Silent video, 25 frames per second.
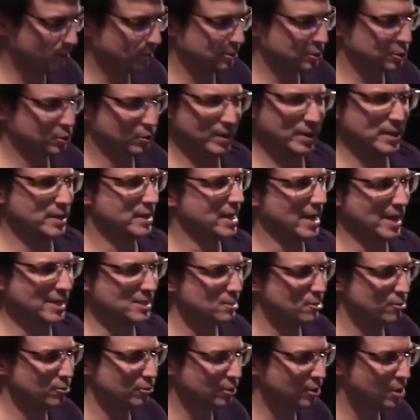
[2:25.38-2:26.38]
screen. You can't
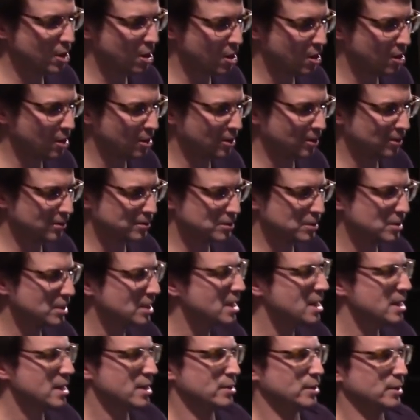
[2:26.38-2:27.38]
see their cards.
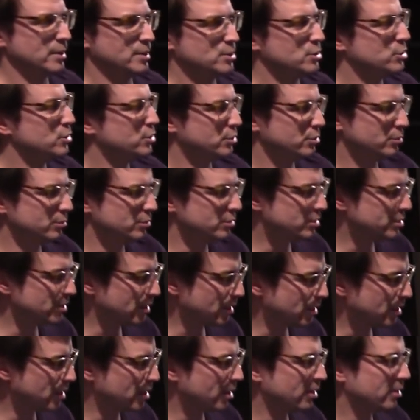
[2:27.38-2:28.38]
It's too
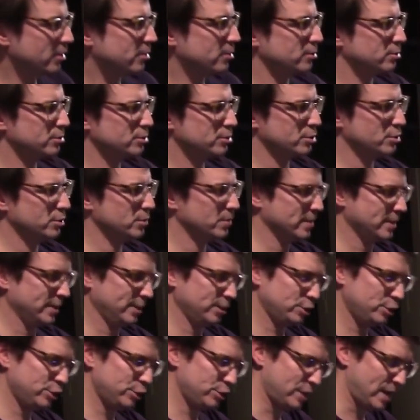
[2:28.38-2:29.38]
dark. There's too many
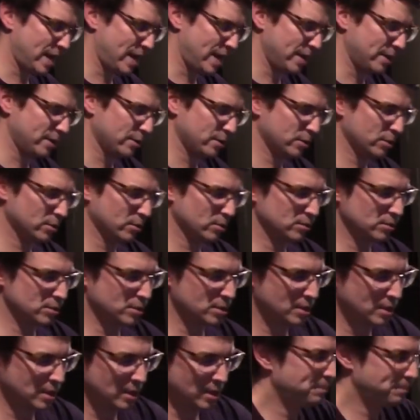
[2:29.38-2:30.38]

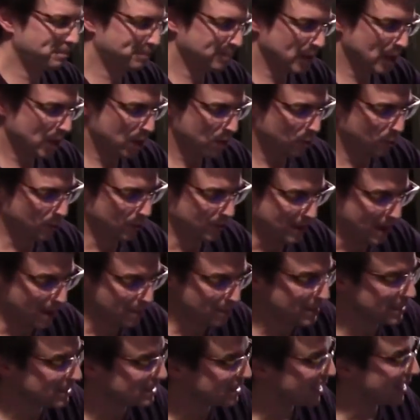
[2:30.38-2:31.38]
shadows. With that
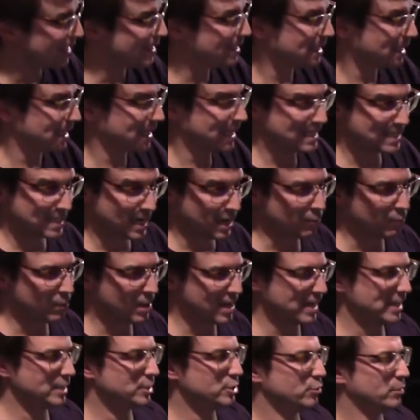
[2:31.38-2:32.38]
being said, let's get
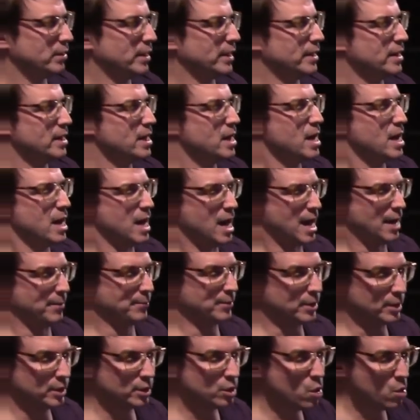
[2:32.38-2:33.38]
right into it. I'm
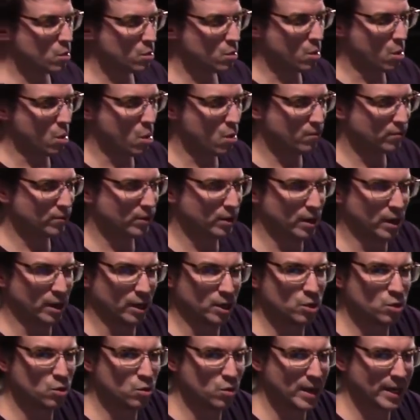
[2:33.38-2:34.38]
going to go over a
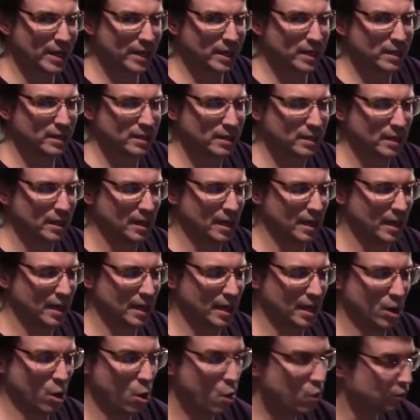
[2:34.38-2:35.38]
quick
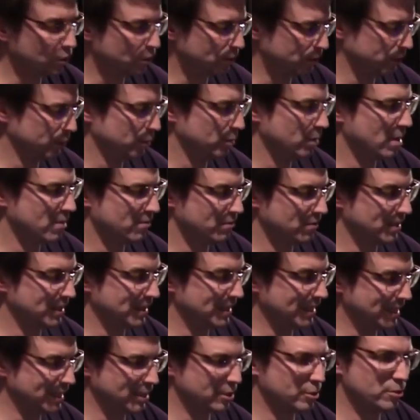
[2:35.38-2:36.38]
overview of the
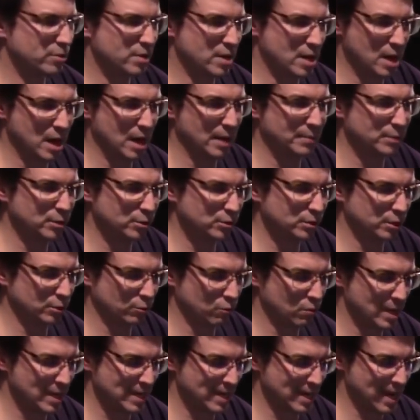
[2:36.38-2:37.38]
gear that I'm using
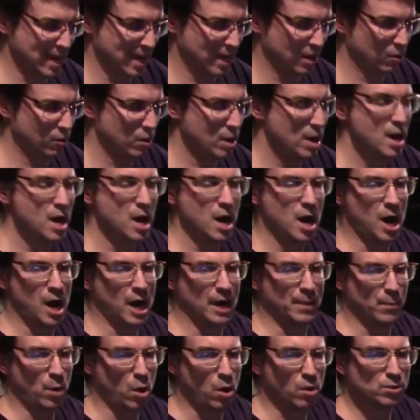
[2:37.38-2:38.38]
right now.
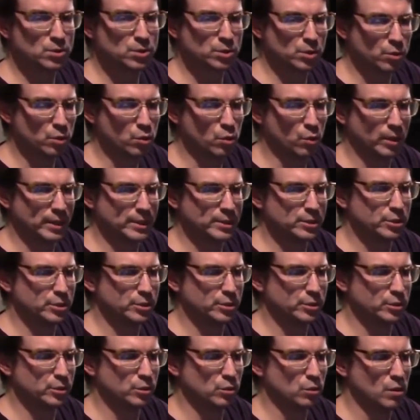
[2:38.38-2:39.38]
I'm also going
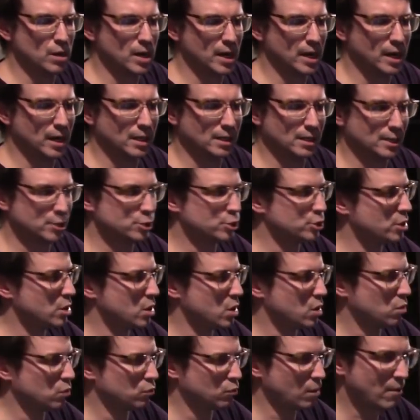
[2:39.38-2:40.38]
to let you
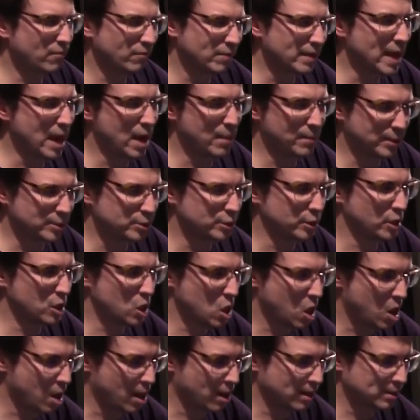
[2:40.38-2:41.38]
know roughly how much it
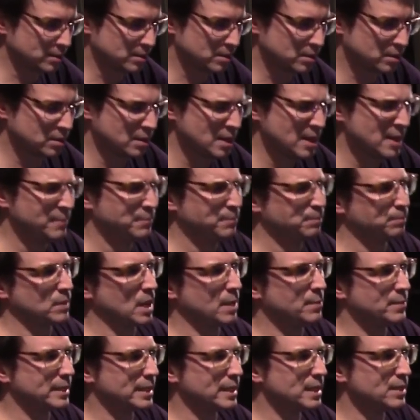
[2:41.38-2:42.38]
costs.
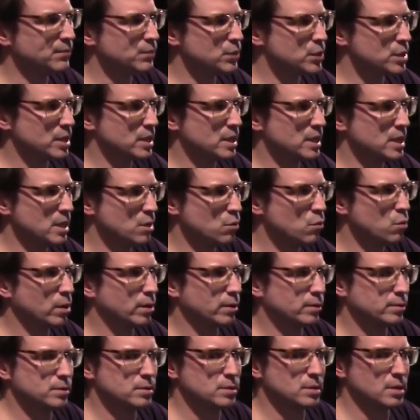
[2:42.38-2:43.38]
I'm going to give you the
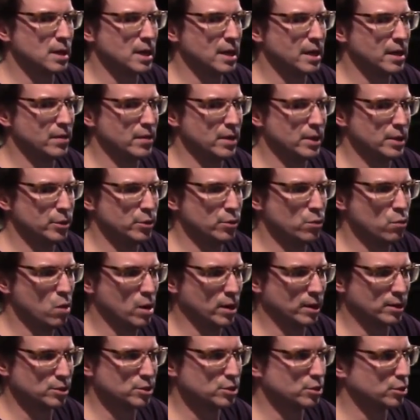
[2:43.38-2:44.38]
keywords that you
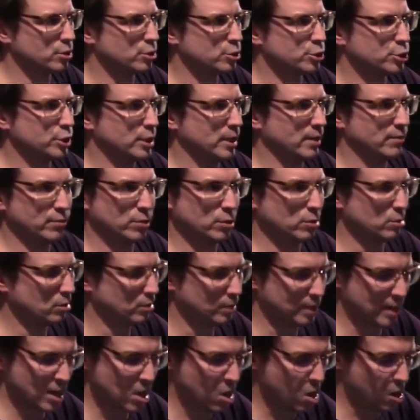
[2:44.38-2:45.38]
want to search if you're
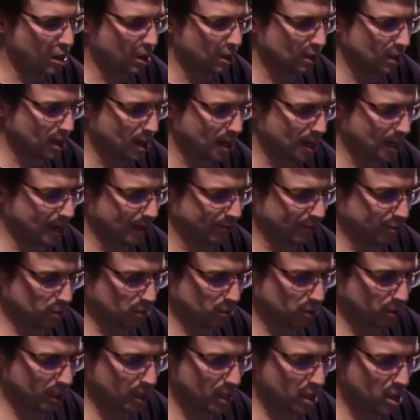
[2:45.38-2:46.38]
looking online, if you're
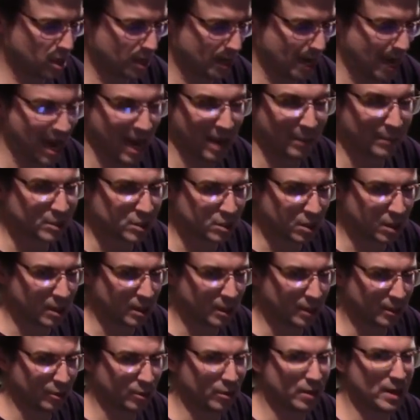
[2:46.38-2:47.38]
looking on
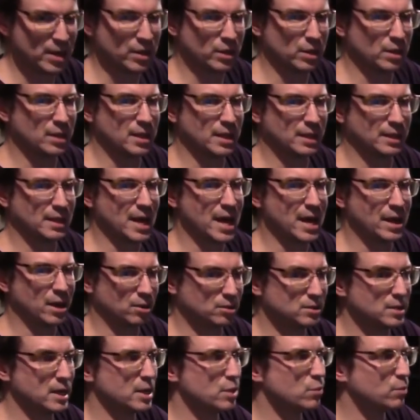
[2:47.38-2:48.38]
Amazon or anything like that. I'll
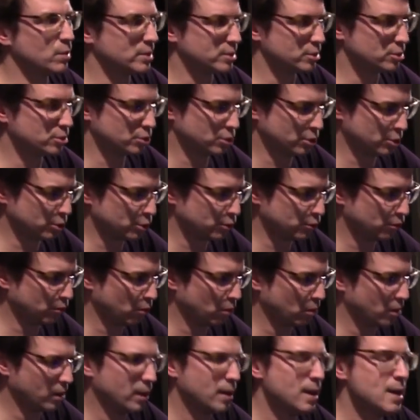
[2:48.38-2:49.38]
tell you what to search
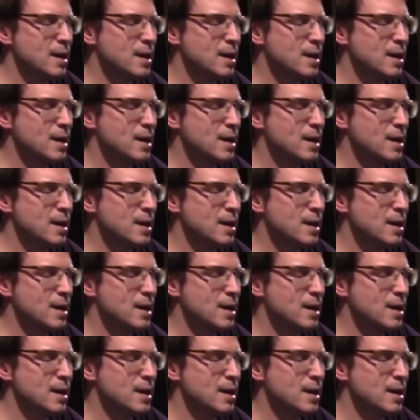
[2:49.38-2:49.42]
for.